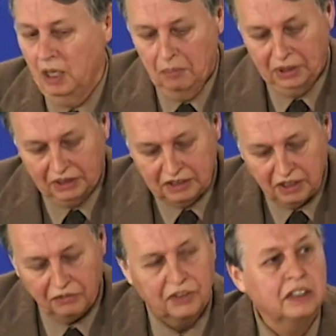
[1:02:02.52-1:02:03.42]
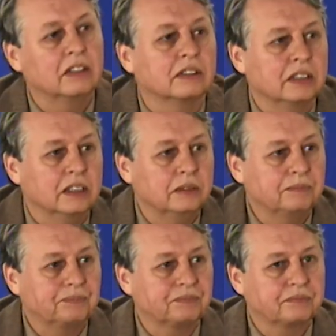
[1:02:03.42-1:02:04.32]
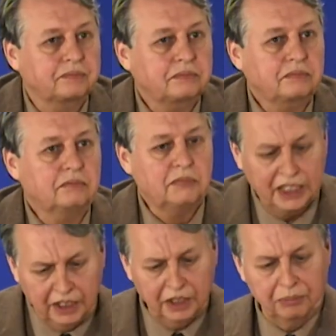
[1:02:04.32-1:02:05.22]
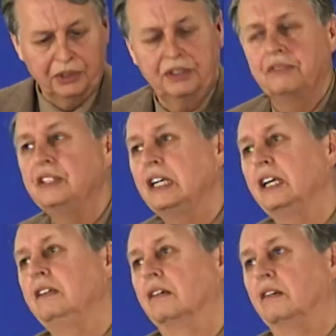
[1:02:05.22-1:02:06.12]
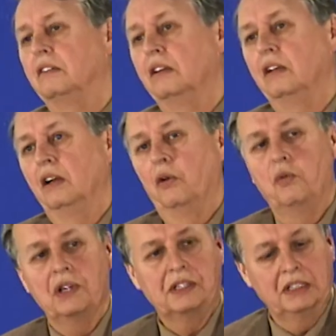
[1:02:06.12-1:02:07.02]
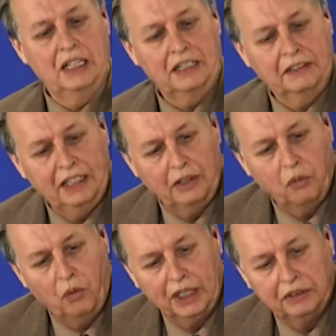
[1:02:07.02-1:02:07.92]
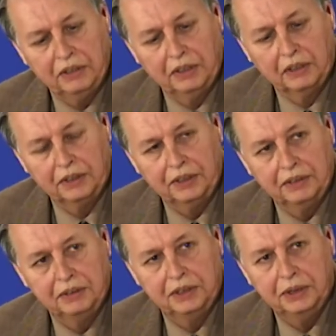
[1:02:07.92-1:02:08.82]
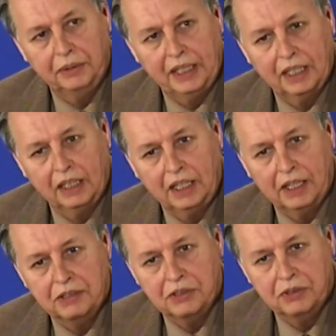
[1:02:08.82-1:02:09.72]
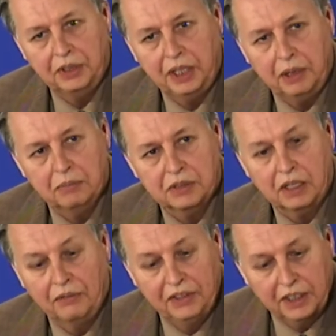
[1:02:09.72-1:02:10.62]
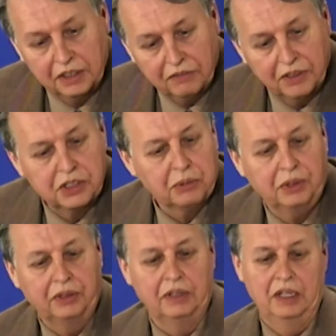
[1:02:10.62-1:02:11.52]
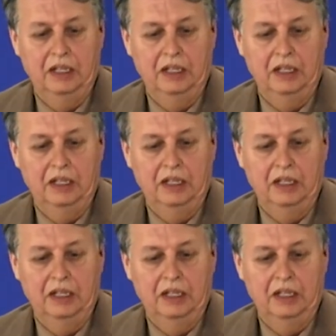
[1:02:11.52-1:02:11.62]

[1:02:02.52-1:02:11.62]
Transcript: But the difficulty in the Book of Daniel was not that one could learn to analyze dreams of the individual,